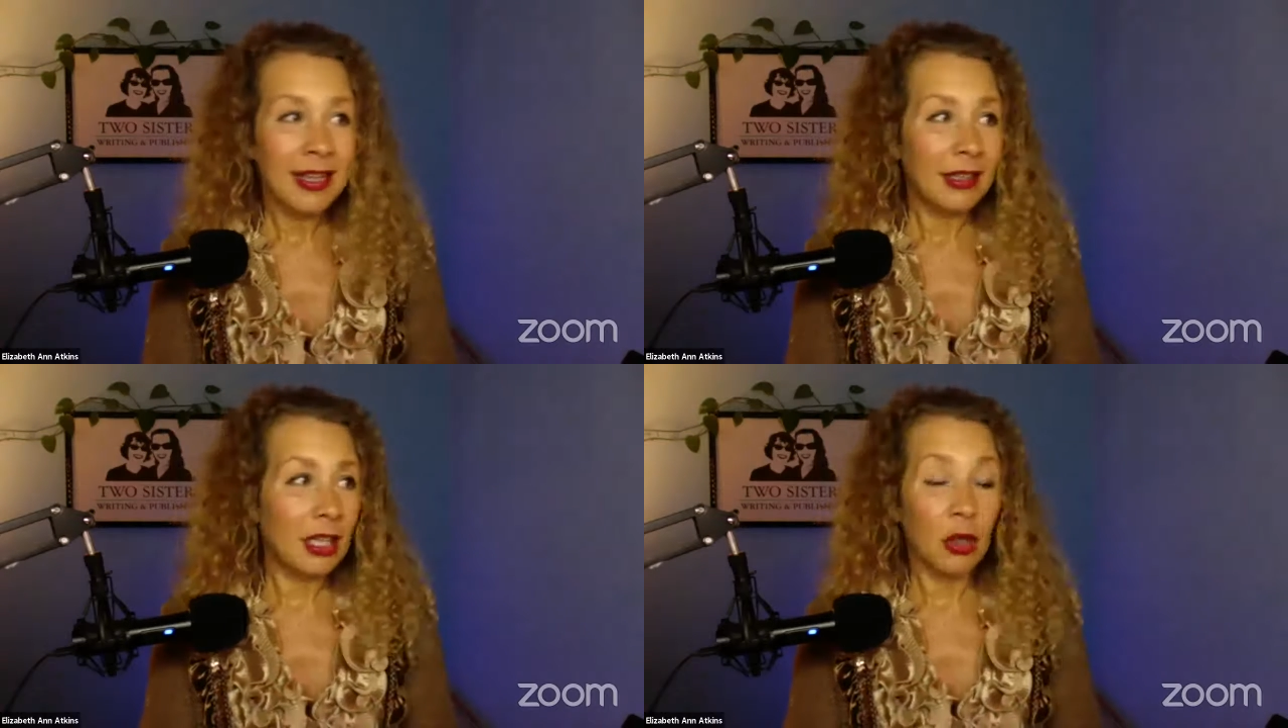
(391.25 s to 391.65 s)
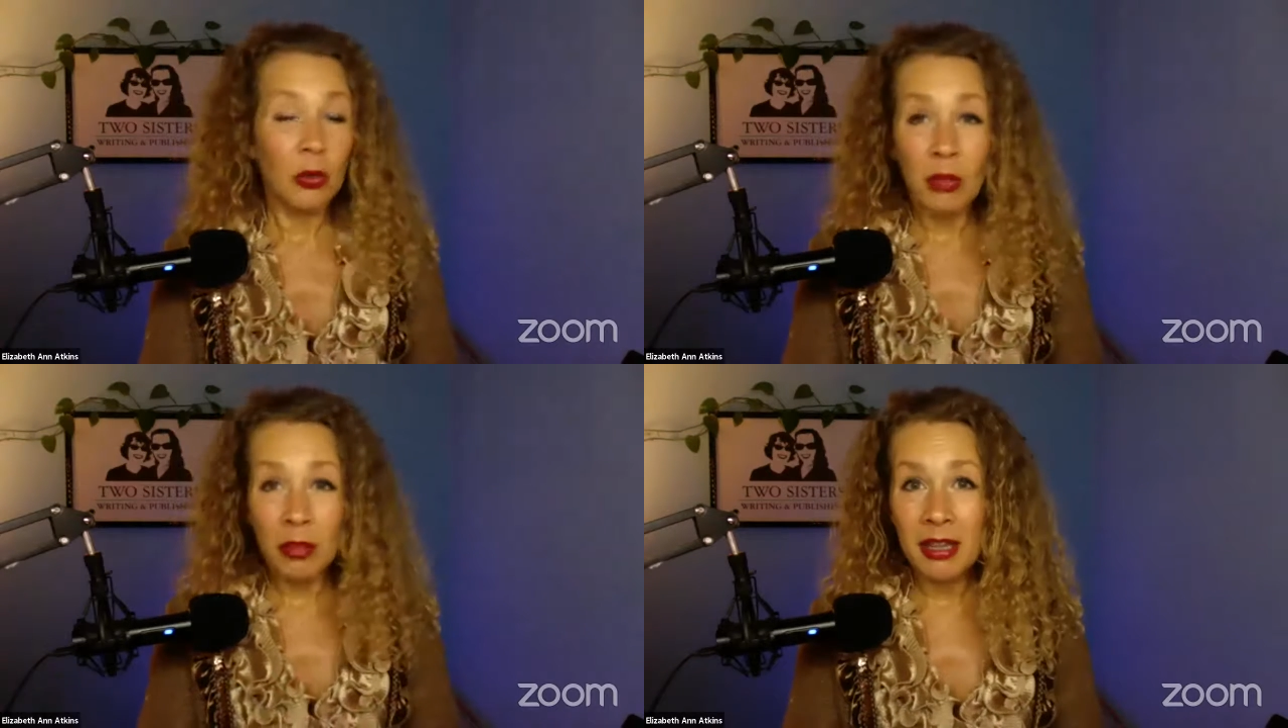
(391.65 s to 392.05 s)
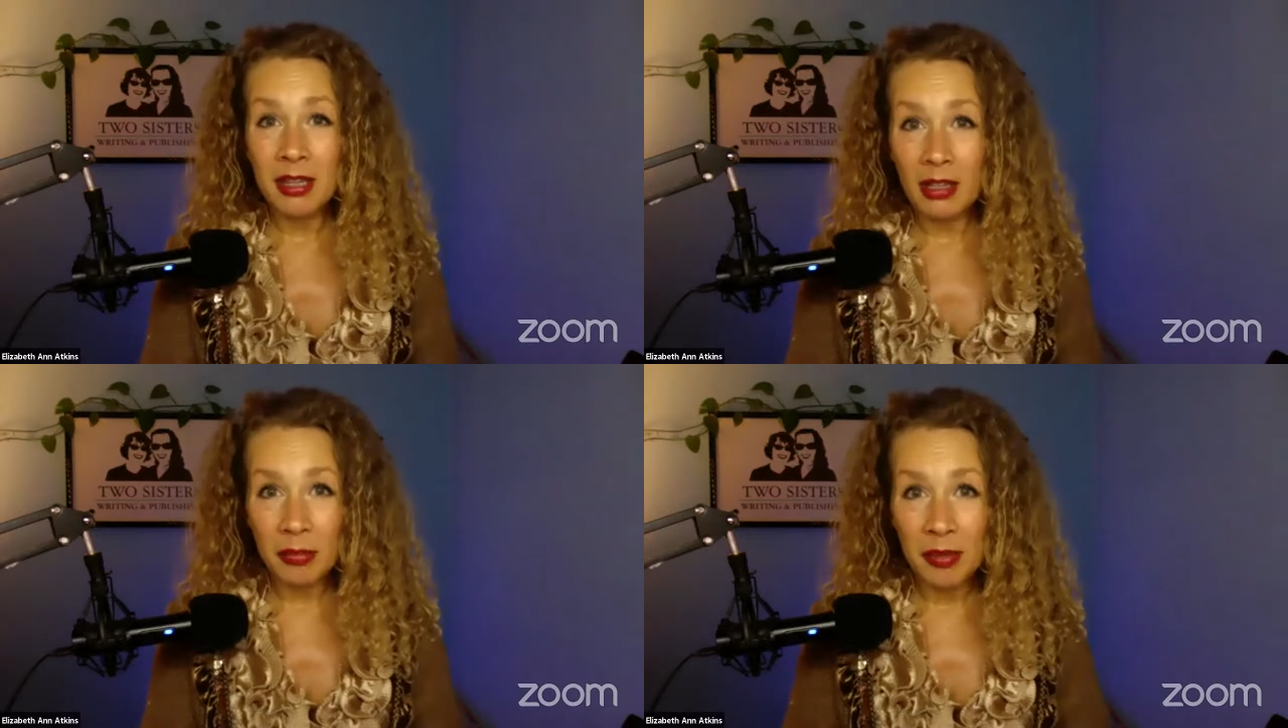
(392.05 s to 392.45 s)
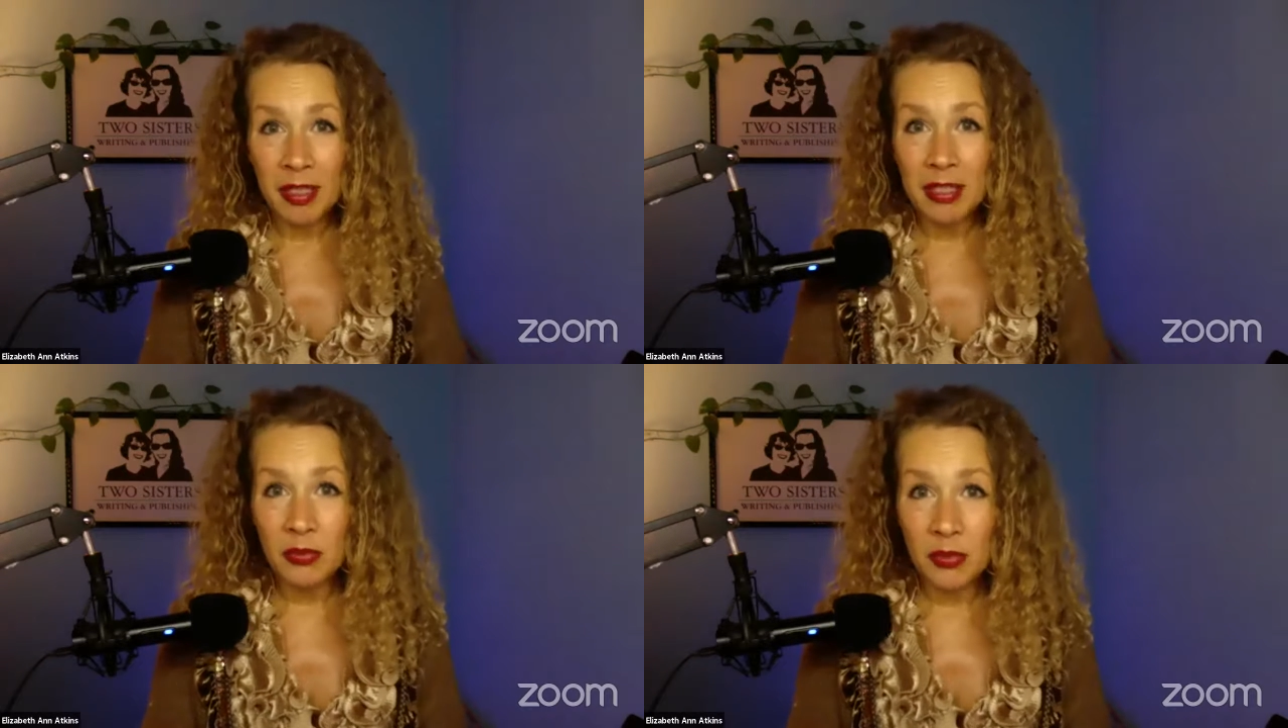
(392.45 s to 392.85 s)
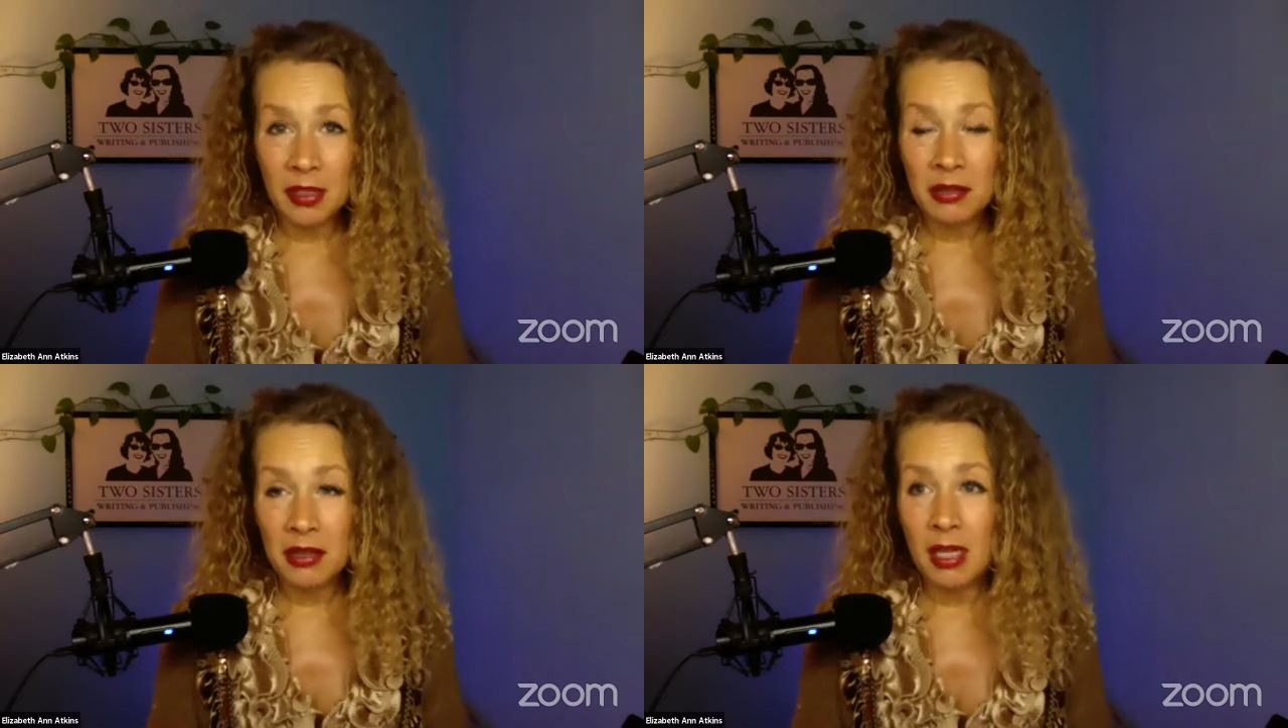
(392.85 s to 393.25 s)
like aromatherapy is a real
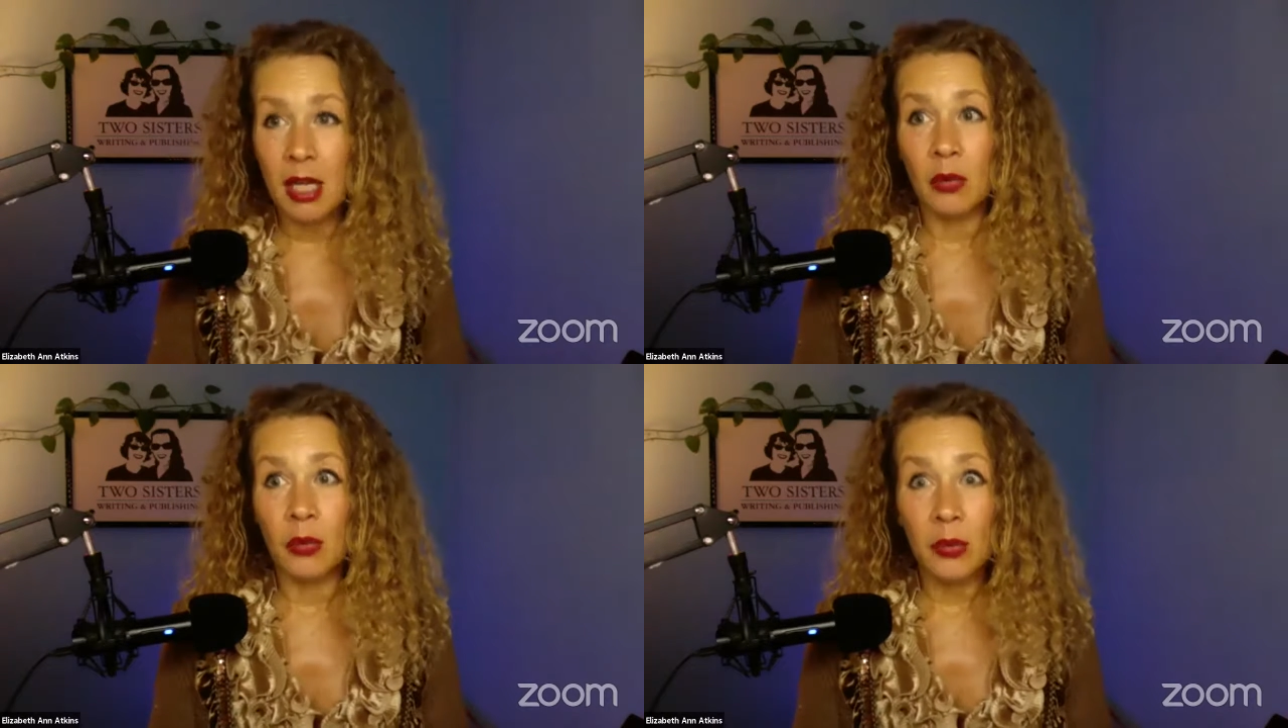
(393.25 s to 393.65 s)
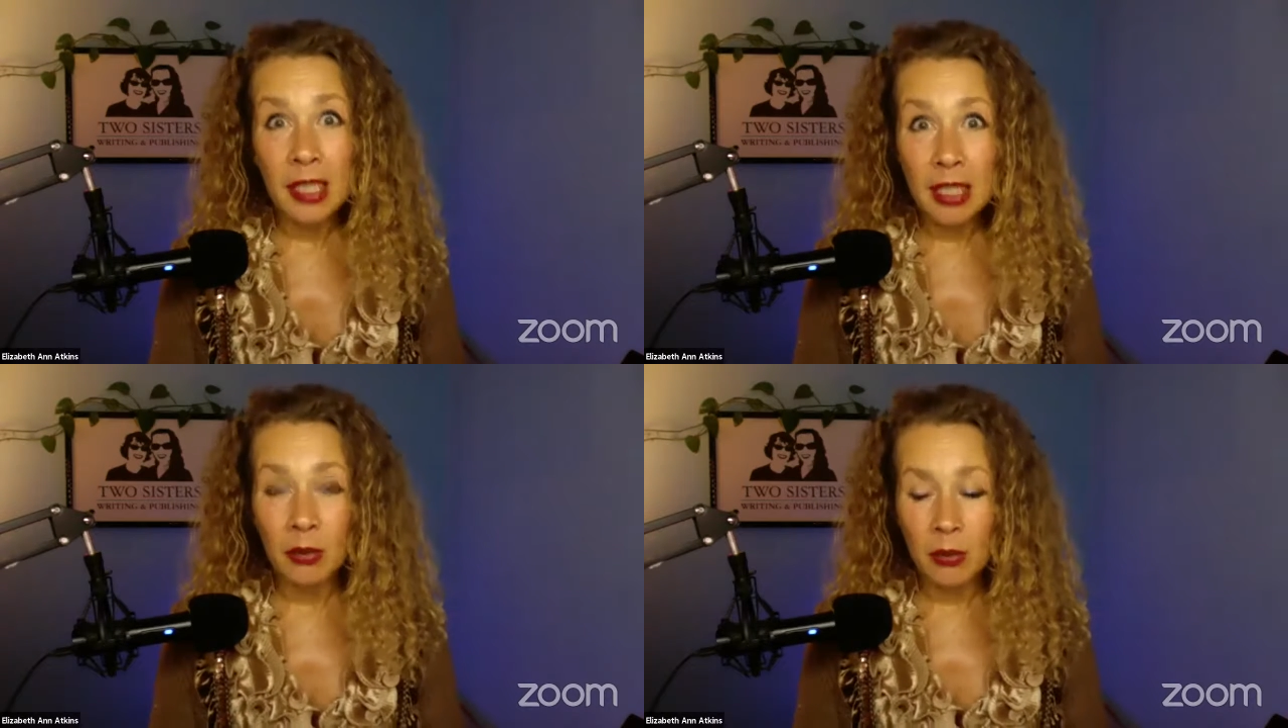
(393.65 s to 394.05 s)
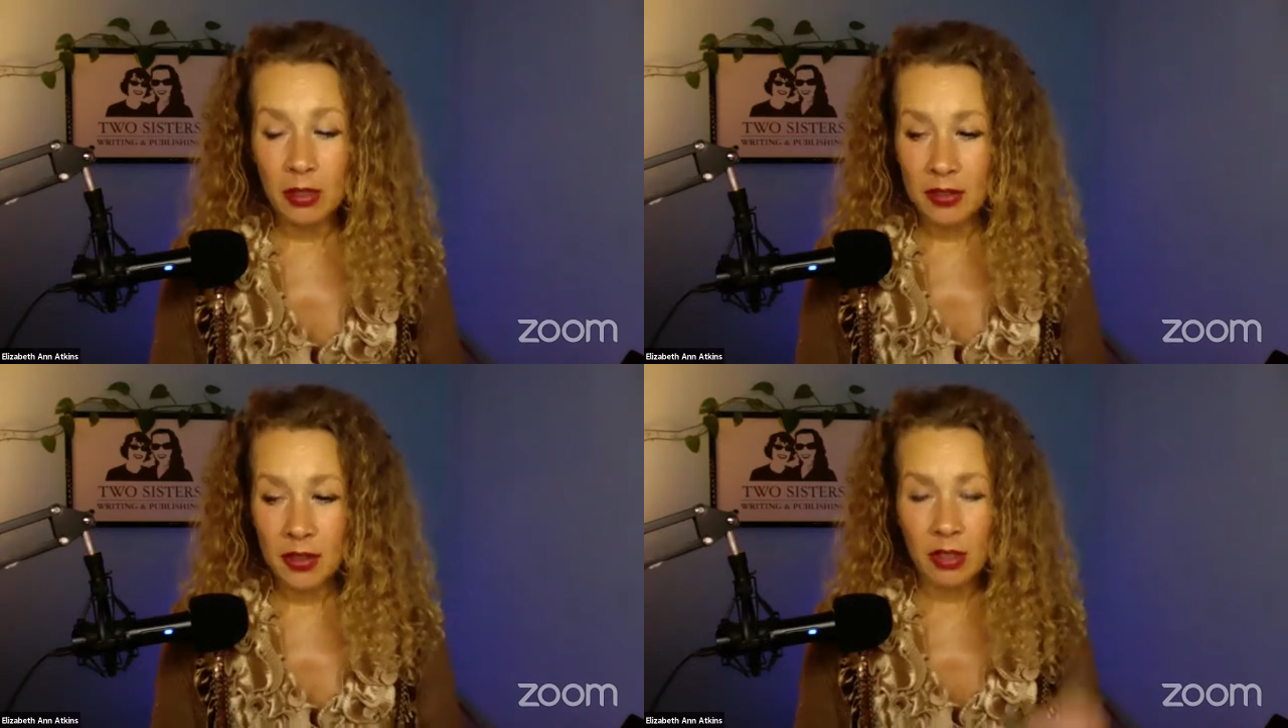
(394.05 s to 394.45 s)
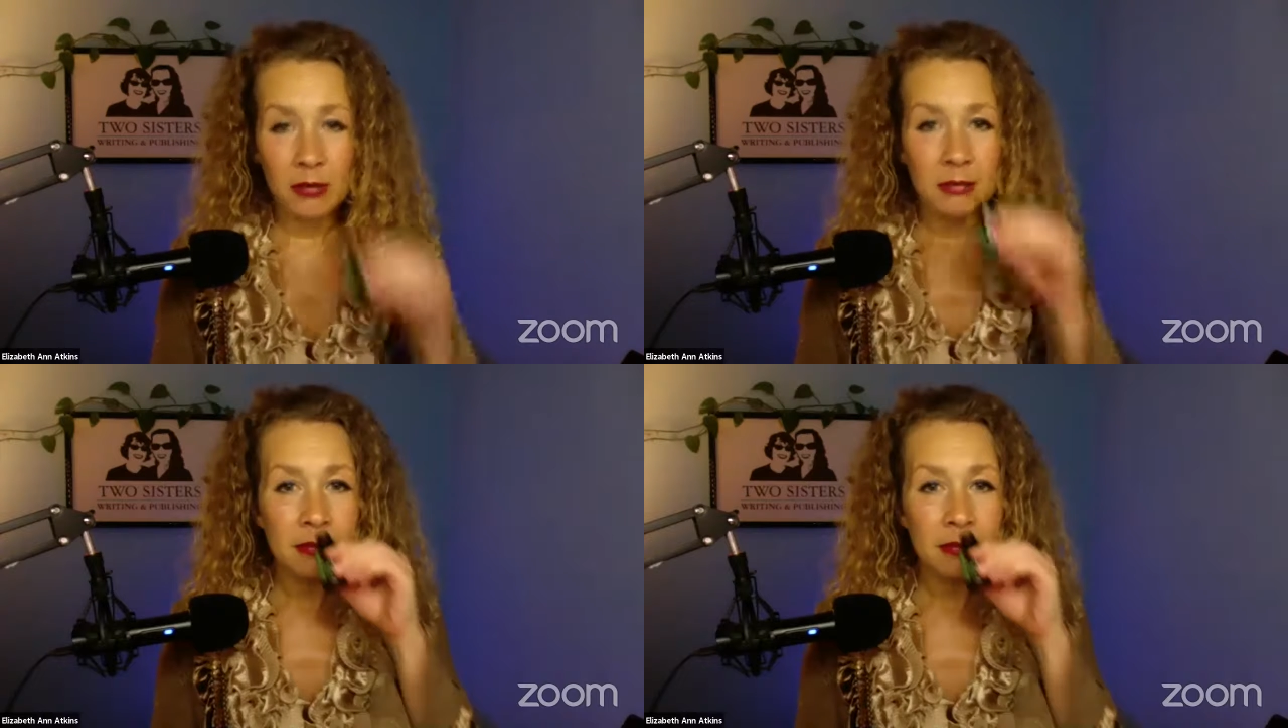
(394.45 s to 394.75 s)
thing. It really works. So